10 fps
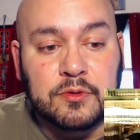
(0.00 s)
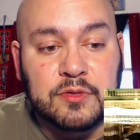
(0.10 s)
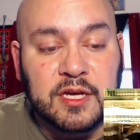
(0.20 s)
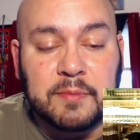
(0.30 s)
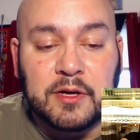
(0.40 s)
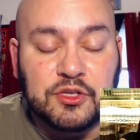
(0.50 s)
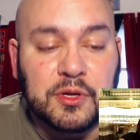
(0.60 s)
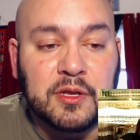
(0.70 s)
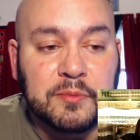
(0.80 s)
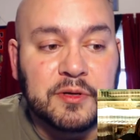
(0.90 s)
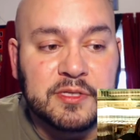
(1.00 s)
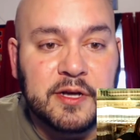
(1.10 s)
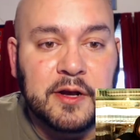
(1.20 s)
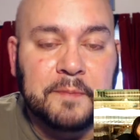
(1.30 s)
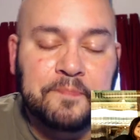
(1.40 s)
think about joining the
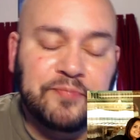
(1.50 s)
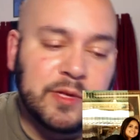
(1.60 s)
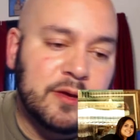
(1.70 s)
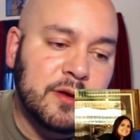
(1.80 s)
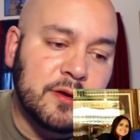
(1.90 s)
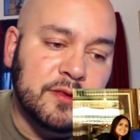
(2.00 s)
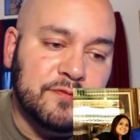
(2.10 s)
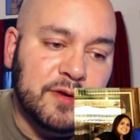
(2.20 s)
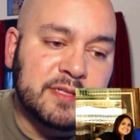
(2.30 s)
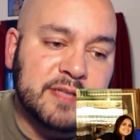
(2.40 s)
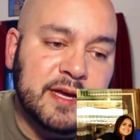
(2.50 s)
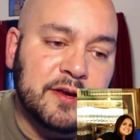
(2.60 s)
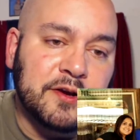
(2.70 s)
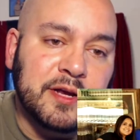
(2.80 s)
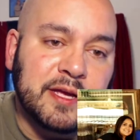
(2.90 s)
military, the friends that
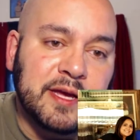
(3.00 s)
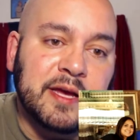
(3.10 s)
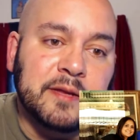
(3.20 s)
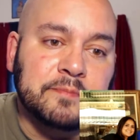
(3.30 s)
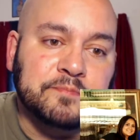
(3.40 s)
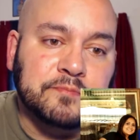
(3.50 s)
you're going to get,